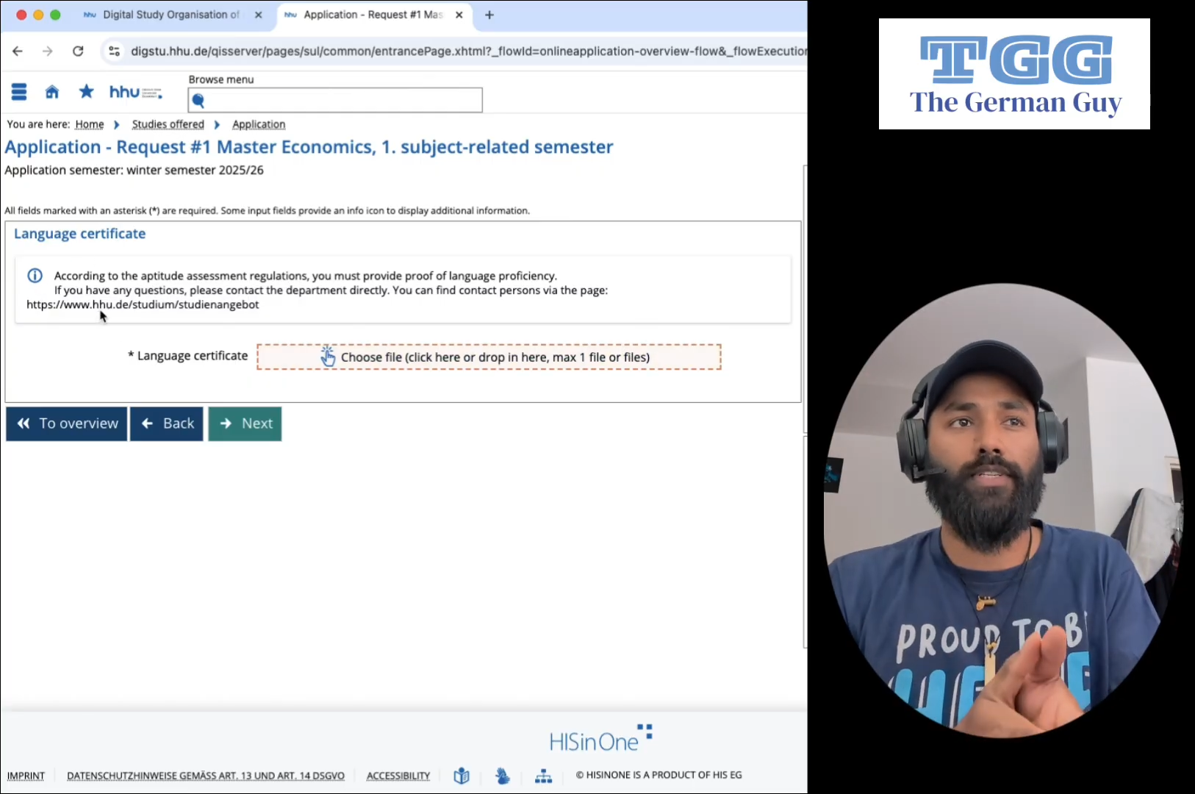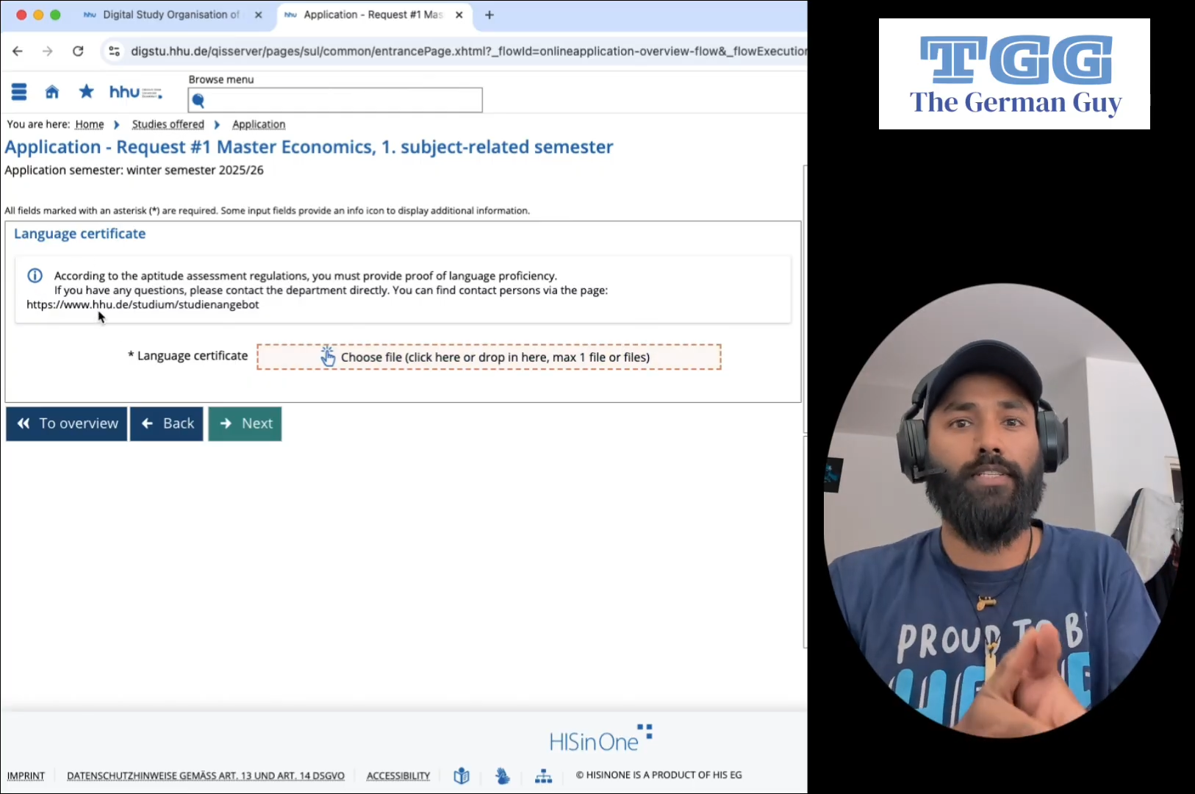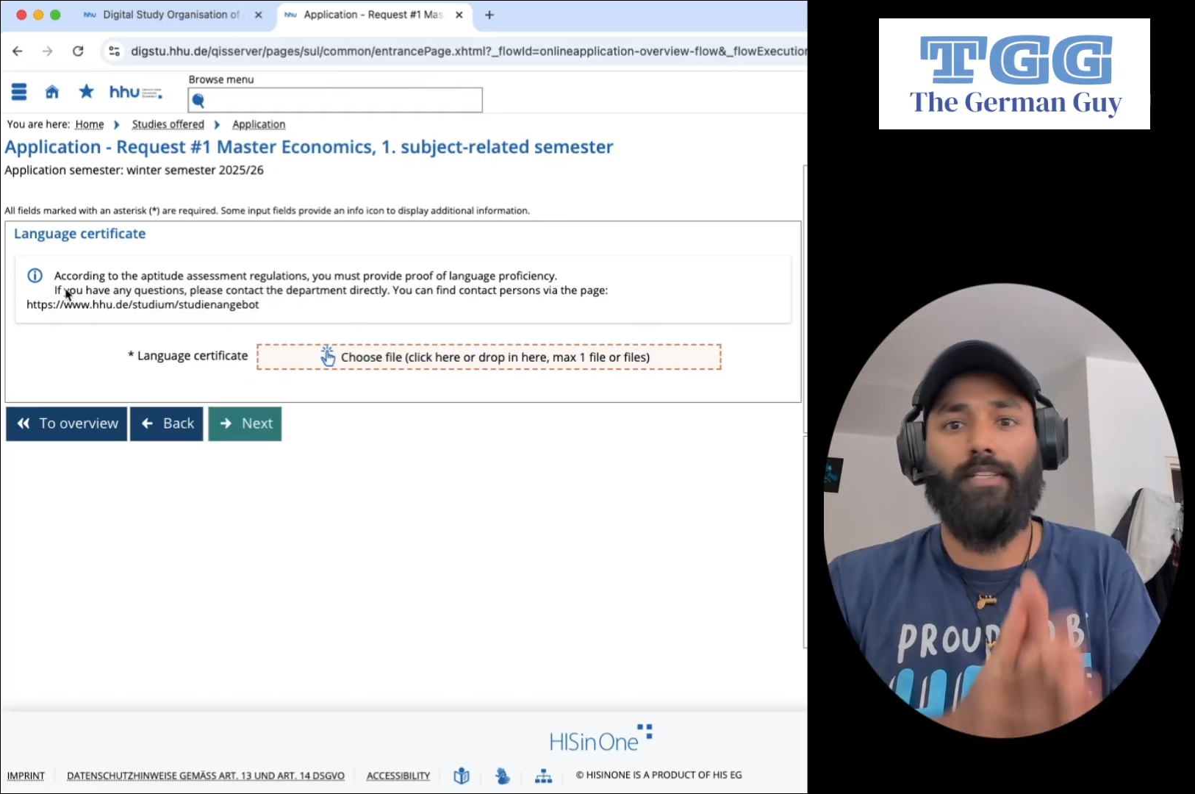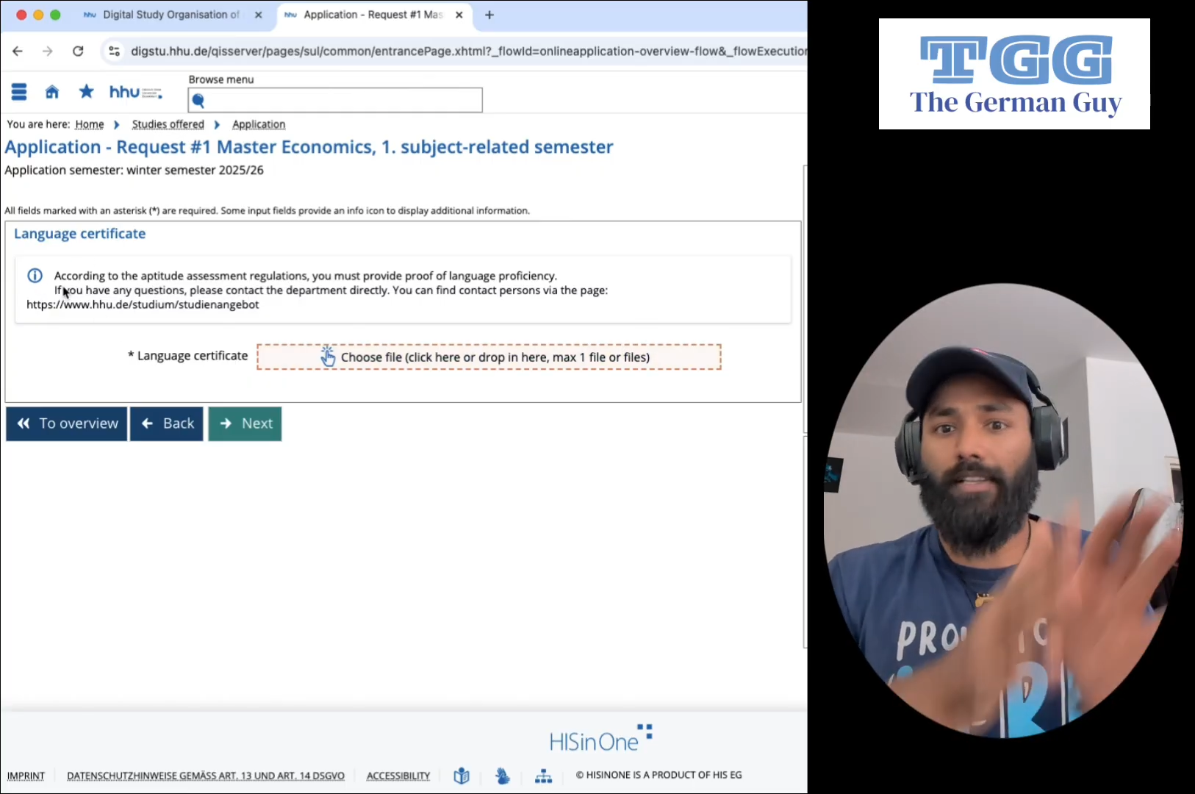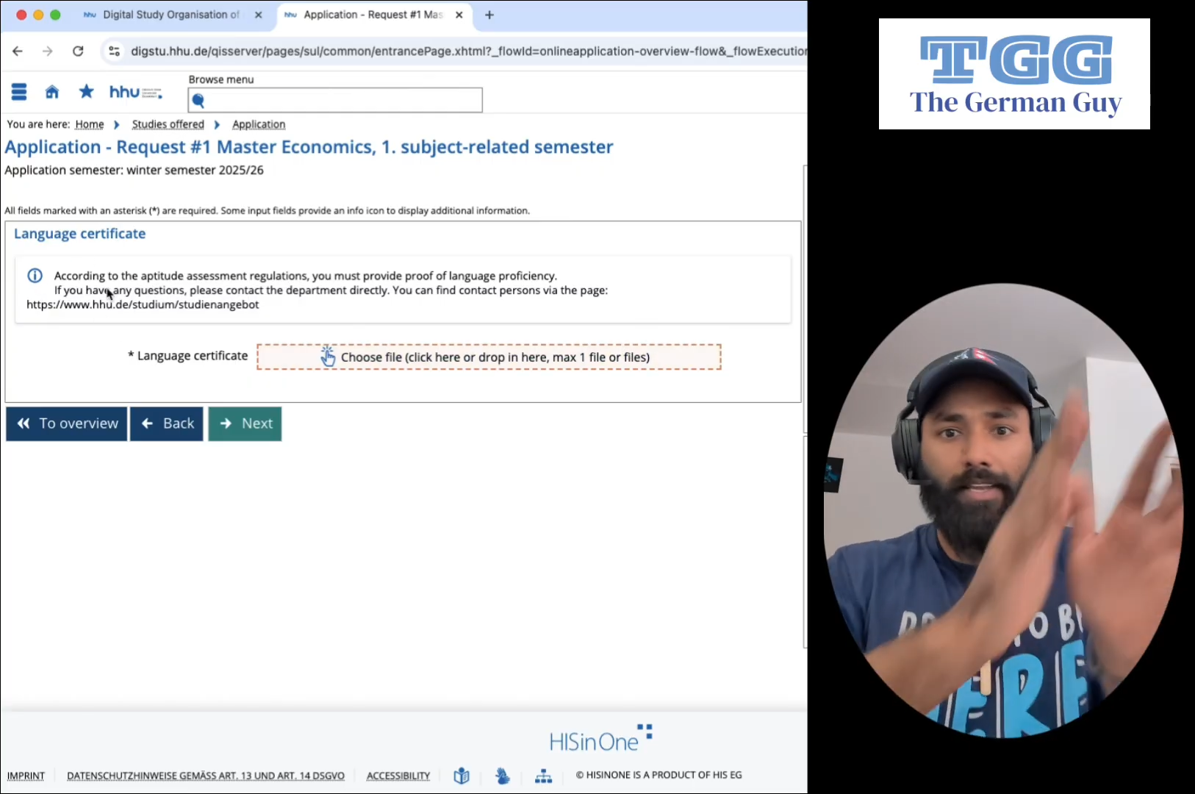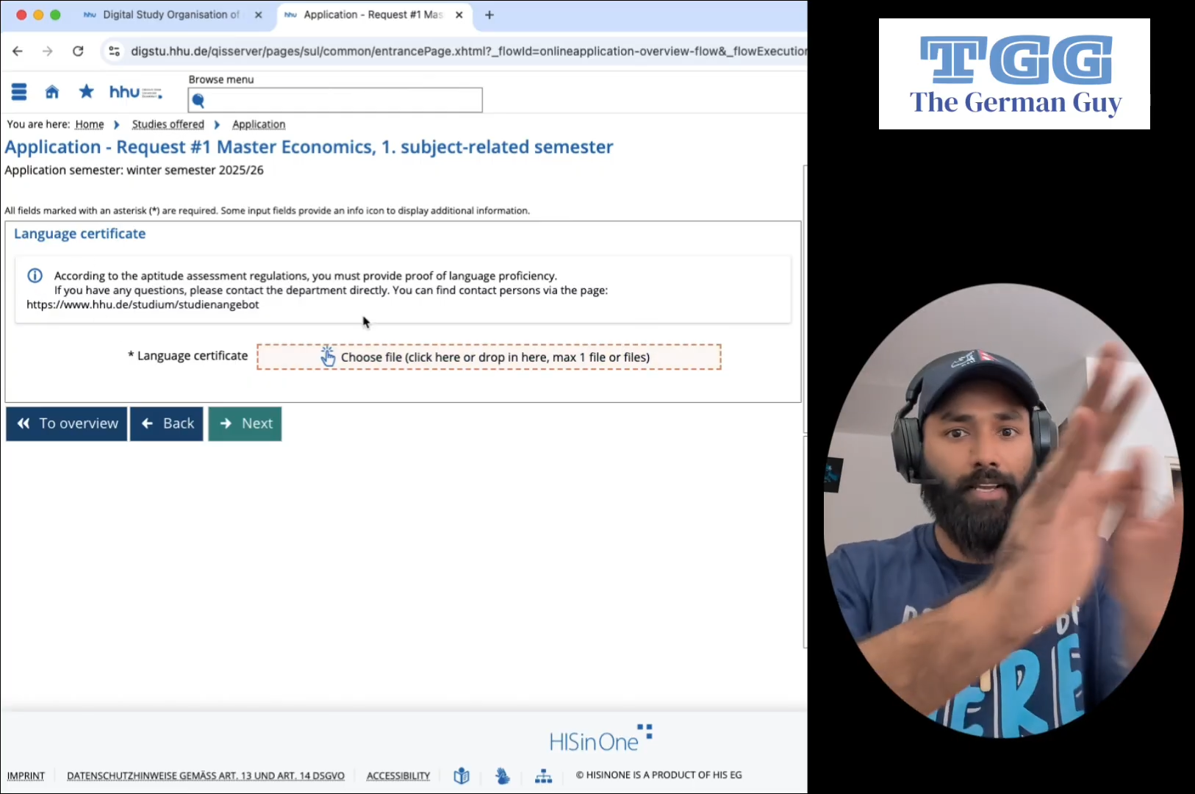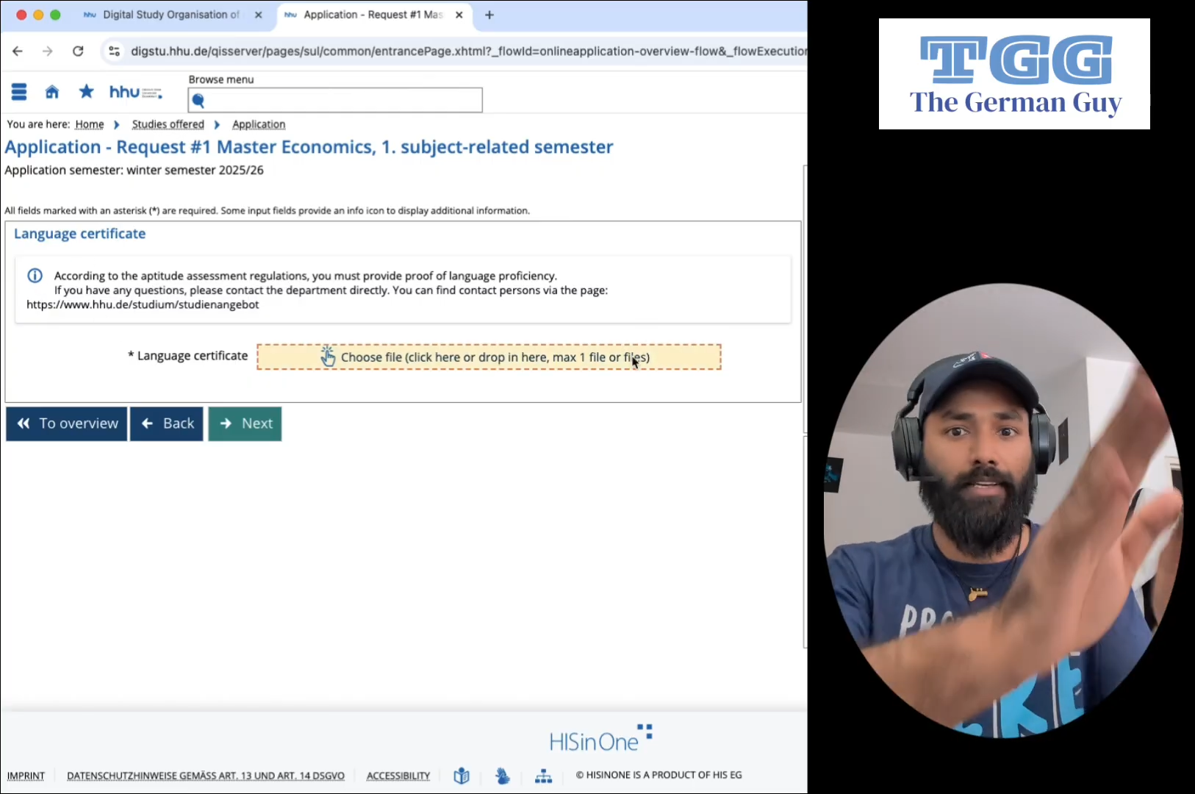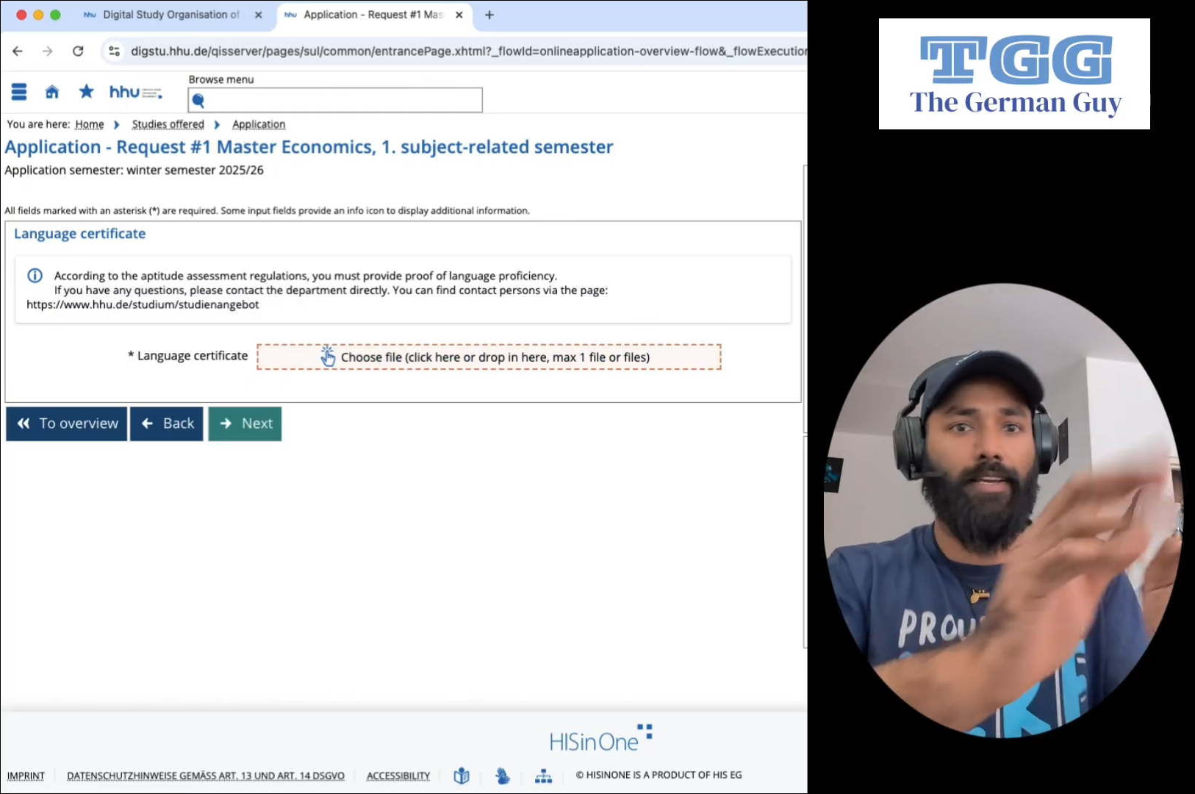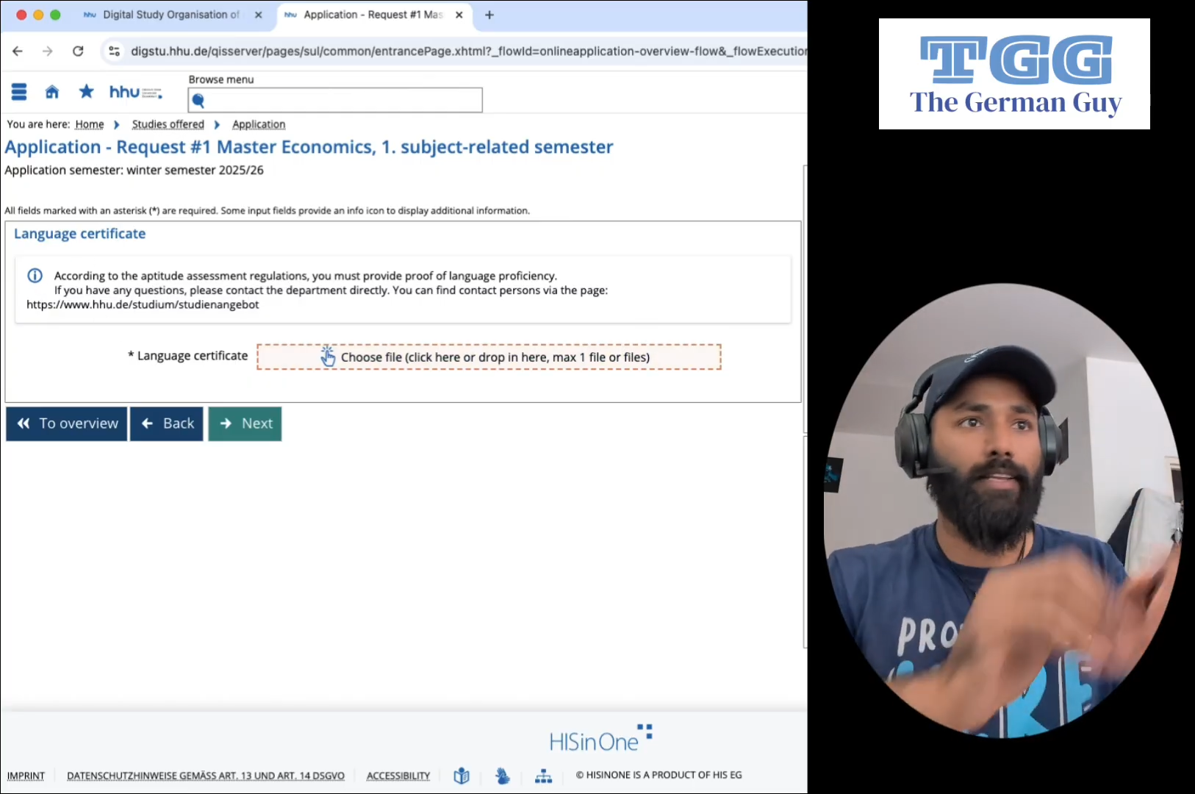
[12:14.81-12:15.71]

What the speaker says: is like,